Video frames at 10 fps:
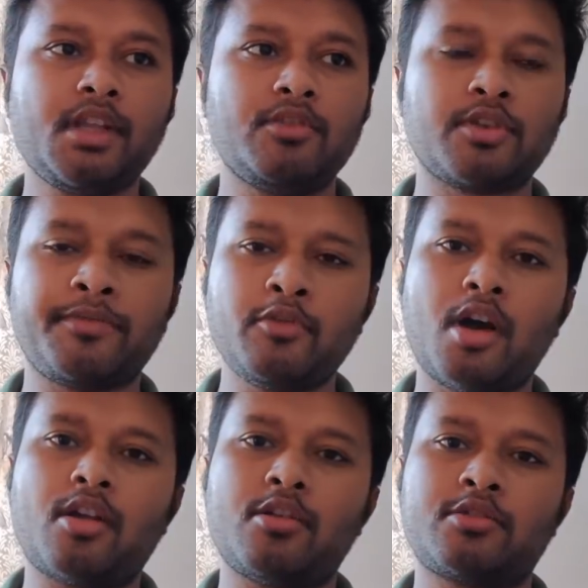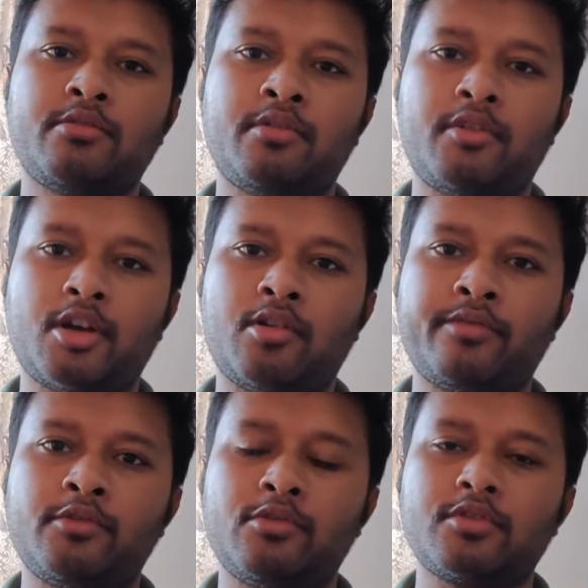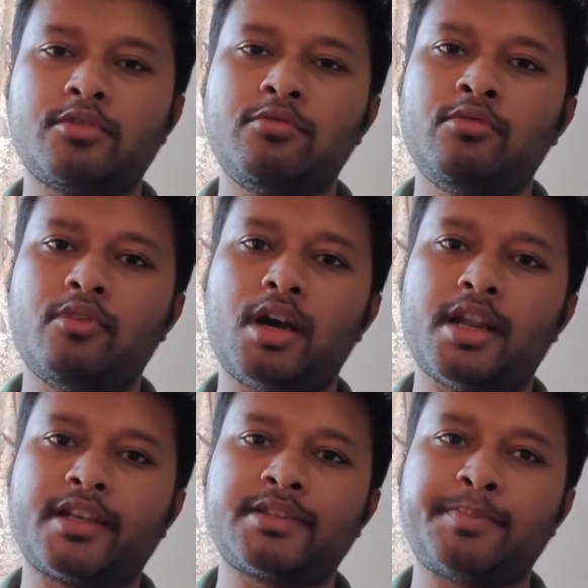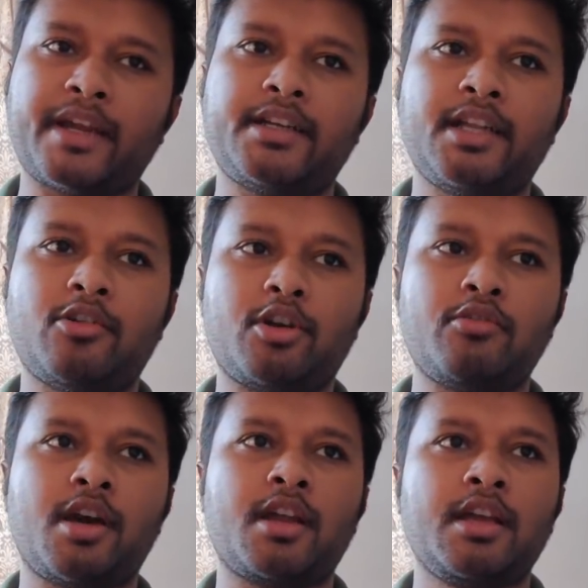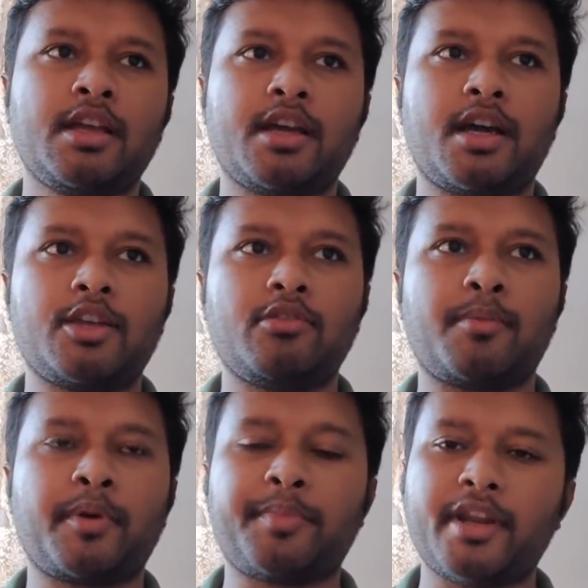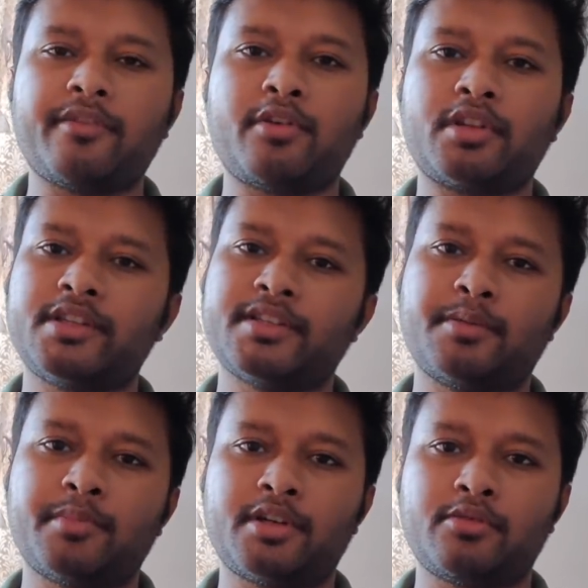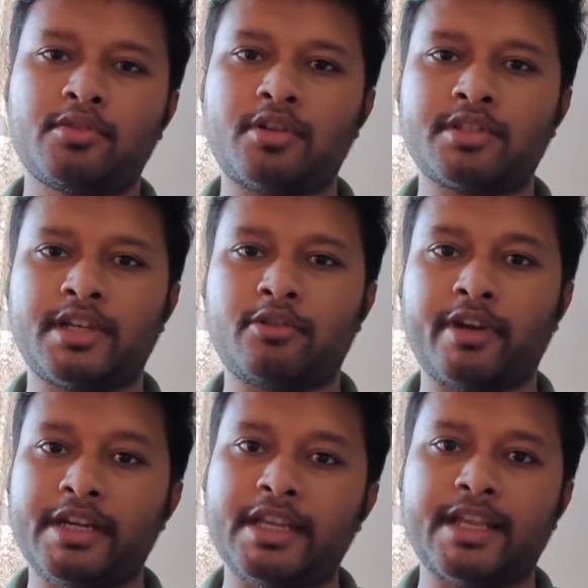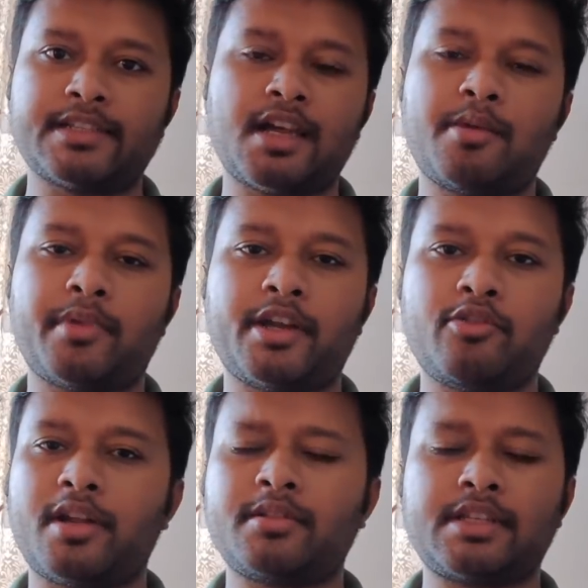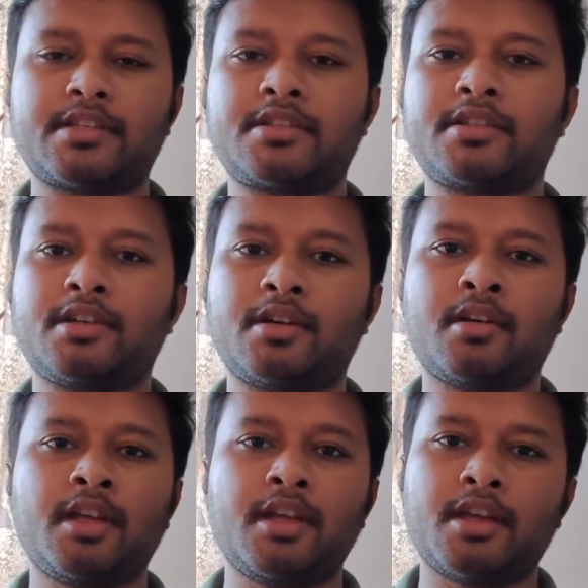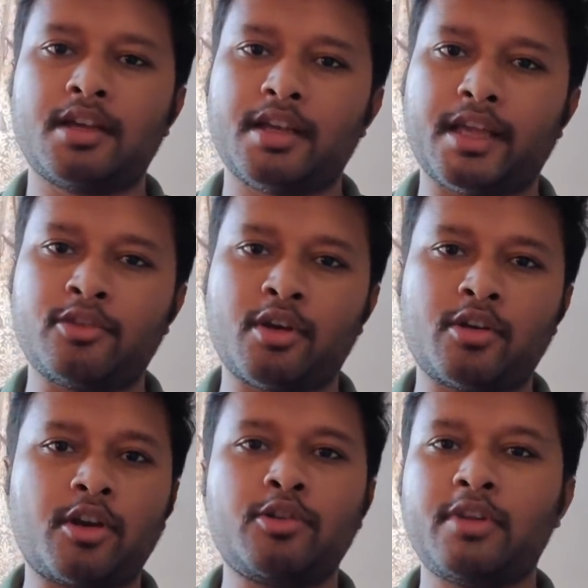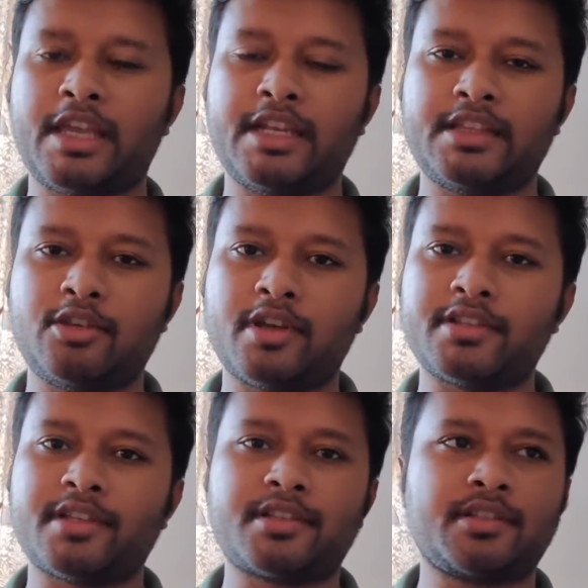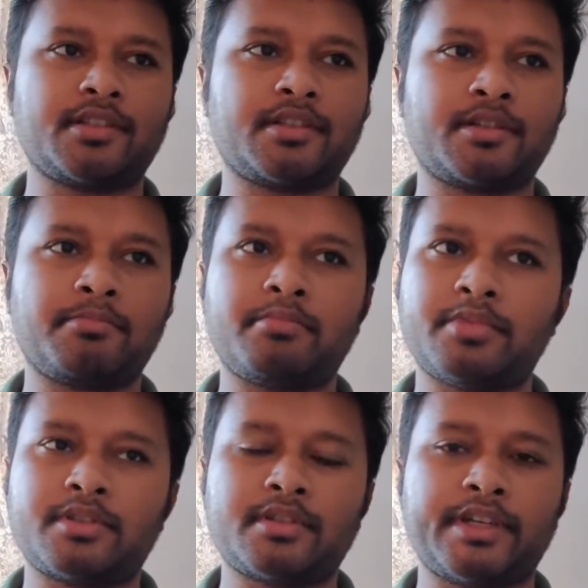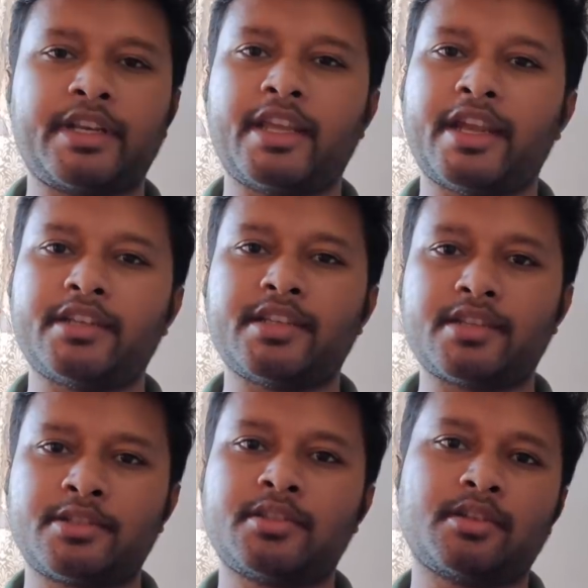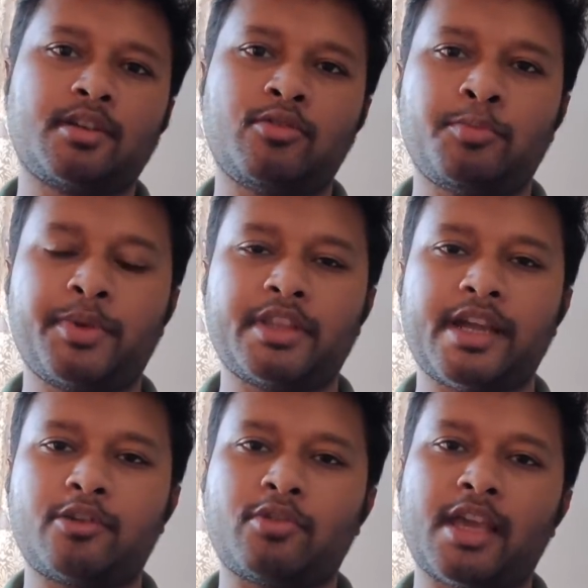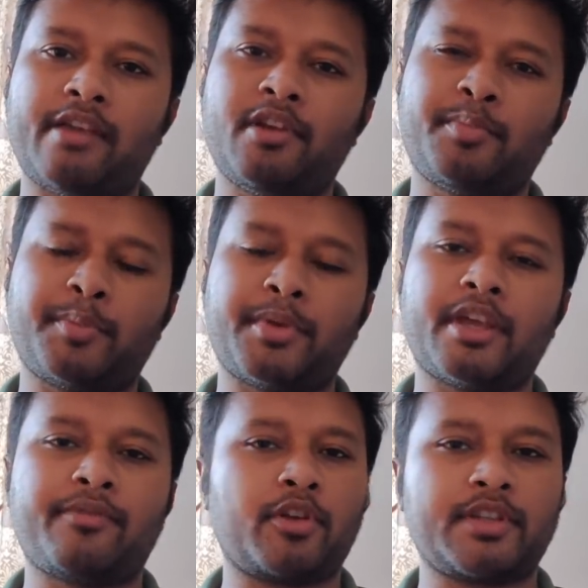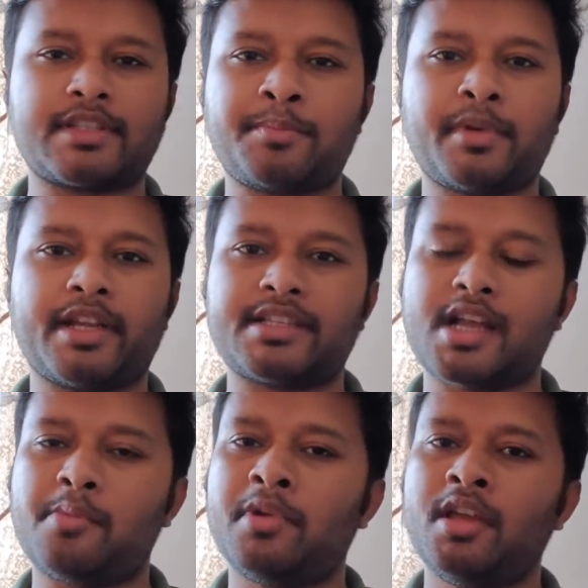So if you are also one of those who are expecting, or you are uh, you are preparing for the December two thousand twenty exam, and you are just uh, like you are not doing anything, you are just uh, sitting and just hoping that okay, I will prepare for December exam.